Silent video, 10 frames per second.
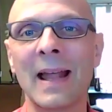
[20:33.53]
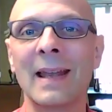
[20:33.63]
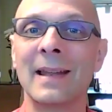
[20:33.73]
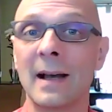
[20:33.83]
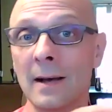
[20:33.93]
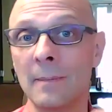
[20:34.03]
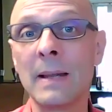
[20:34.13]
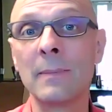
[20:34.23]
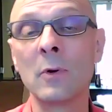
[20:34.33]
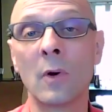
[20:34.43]
And
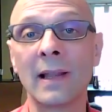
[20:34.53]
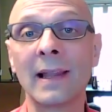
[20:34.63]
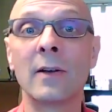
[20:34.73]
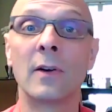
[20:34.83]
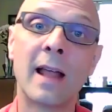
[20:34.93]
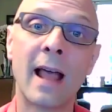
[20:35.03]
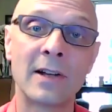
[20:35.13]
people who are illiterate